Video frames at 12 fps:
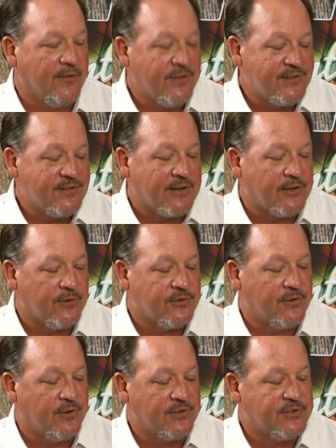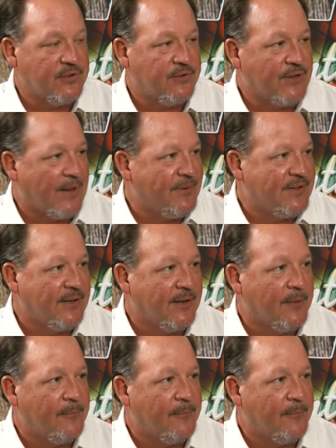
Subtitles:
This is like your traditional tapatia,